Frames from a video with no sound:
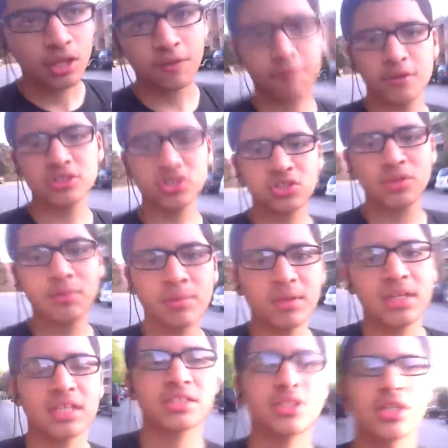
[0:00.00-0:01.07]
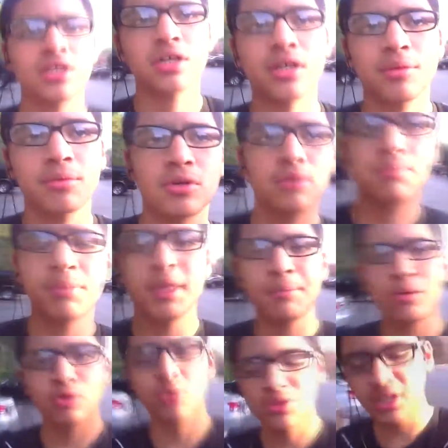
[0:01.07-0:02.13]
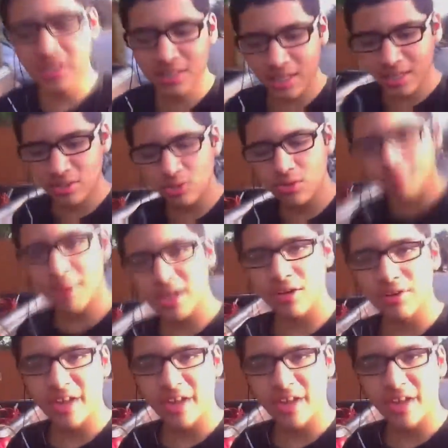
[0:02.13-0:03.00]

the first group is the people who think they can do the mile